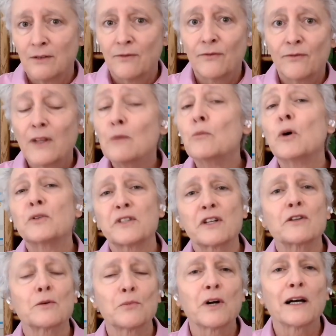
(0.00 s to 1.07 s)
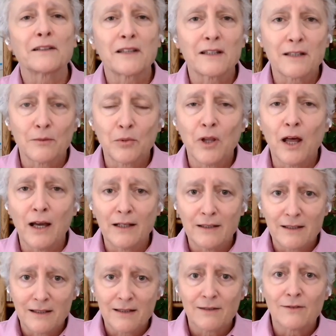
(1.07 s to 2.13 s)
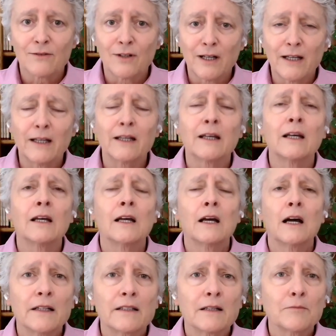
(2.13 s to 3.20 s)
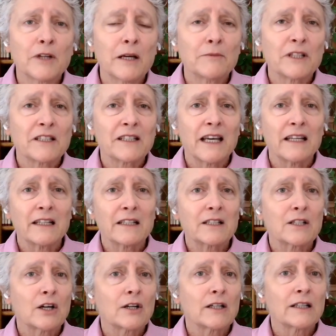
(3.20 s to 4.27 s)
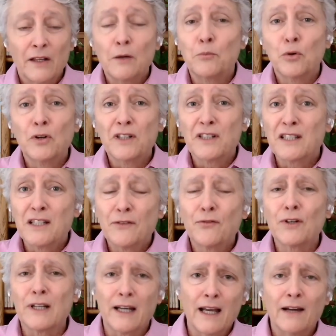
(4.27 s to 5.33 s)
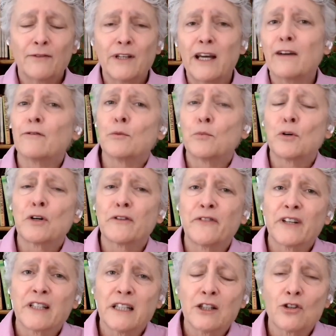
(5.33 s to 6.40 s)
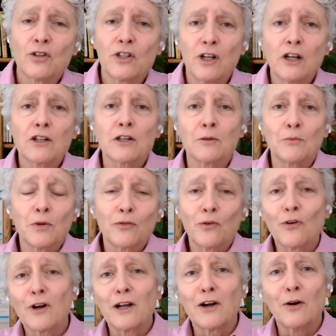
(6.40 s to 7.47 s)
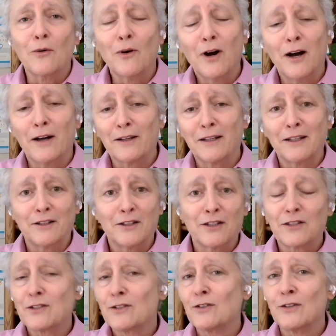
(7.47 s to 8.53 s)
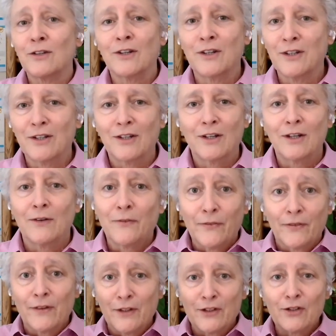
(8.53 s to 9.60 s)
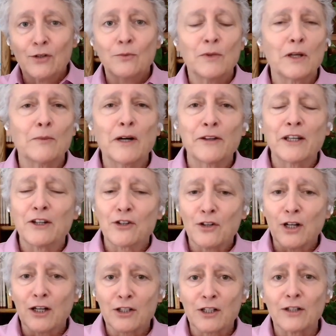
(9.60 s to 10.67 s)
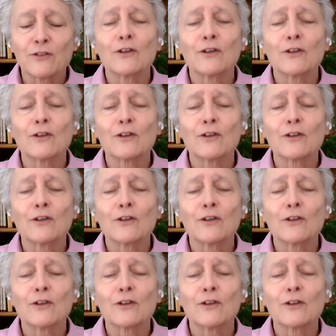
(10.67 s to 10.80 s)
that most of their process applies, right? Sometimes it's getting started. A book is different. I have to have a perfect introduction before I go on. And just shoot me about the introduction,